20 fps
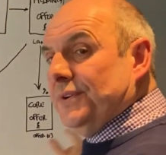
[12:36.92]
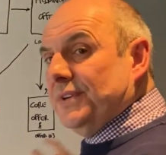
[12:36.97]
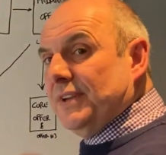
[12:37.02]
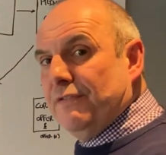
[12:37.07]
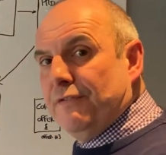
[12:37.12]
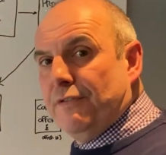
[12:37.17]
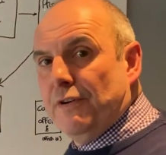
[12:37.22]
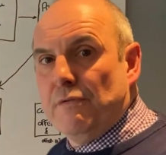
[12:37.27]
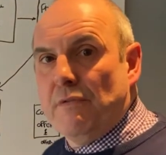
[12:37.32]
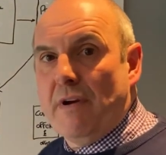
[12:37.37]

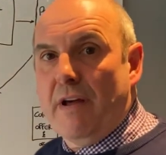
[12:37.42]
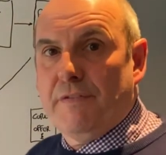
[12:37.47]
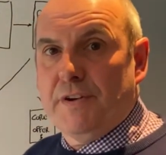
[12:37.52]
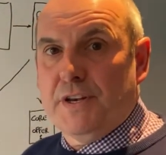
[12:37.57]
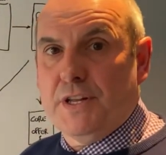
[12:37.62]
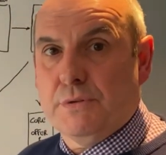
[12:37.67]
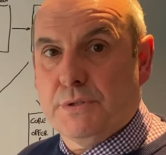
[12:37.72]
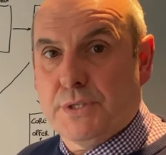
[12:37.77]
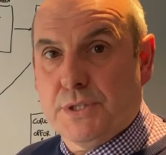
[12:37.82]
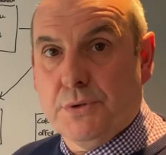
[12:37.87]
different
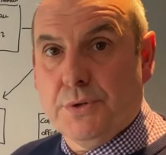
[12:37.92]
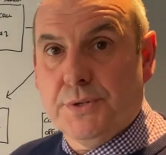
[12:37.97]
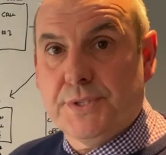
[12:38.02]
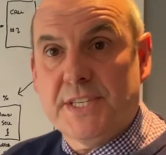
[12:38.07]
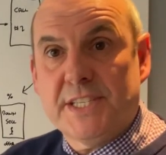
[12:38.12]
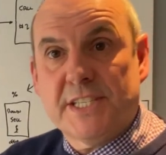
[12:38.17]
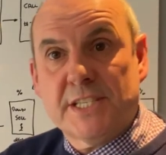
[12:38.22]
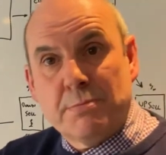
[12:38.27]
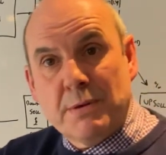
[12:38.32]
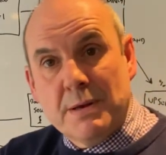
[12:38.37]
revenue
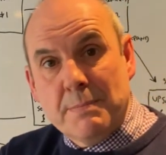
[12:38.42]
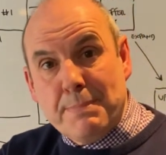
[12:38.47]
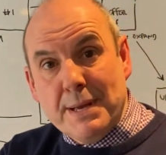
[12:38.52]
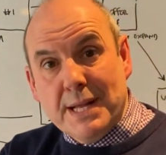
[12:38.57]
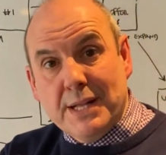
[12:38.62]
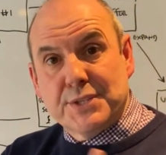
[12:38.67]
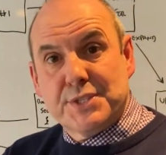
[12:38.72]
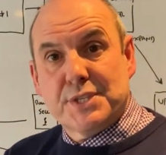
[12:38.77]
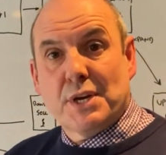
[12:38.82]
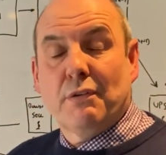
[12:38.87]
sources to be
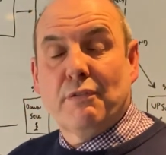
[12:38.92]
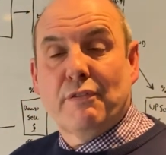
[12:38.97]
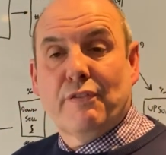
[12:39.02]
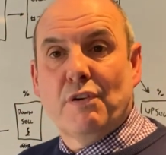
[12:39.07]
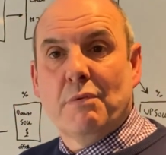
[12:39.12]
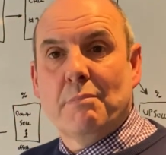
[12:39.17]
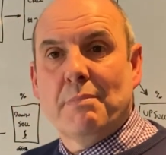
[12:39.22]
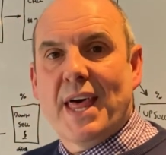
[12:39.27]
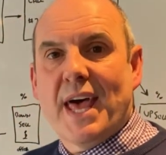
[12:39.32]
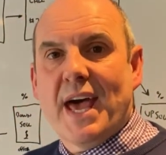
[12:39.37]
built on
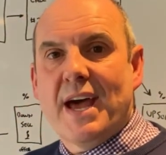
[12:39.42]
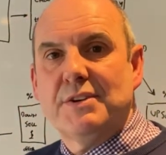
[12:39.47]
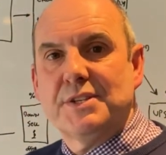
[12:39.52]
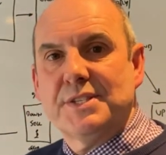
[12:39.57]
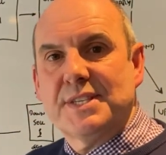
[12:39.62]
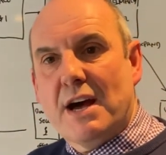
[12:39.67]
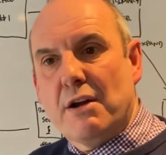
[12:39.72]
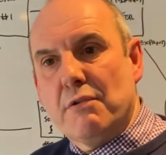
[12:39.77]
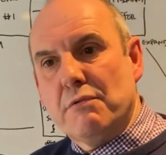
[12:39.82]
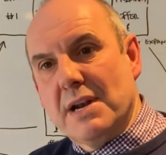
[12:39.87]
from there as
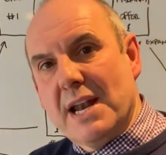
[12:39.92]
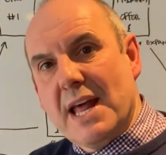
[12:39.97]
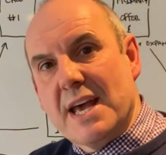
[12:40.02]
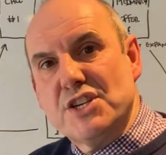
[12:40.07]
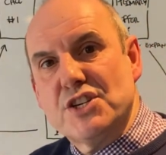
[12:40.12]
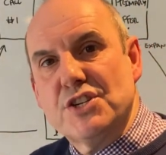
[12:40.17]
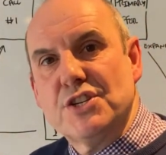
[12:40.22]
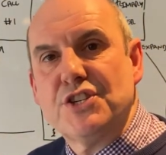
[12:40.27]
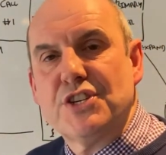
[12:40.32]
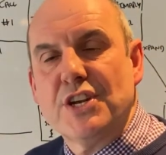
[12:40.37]
that
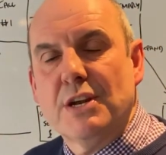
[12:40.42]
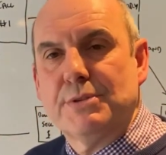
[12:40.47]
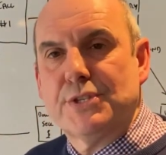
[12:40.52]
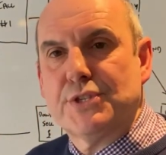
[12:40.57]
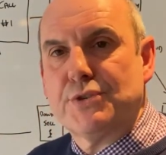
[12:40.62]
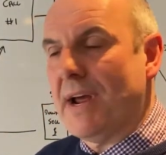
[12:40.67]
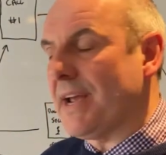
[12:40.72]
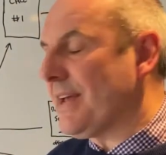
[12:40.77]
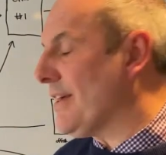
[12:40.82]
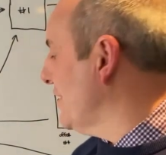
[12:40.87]
relationship
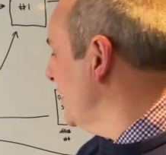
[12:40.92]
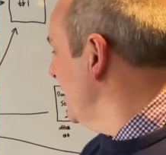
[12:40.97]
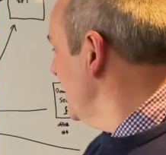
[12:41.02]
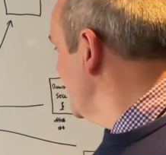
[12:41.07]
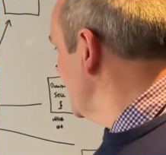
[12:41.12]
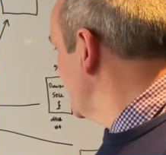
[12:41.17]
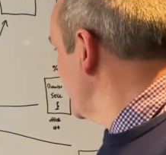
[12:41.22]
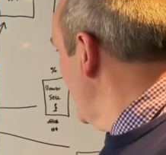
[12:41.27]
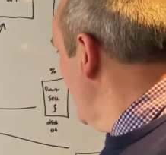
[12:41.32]
strengthens,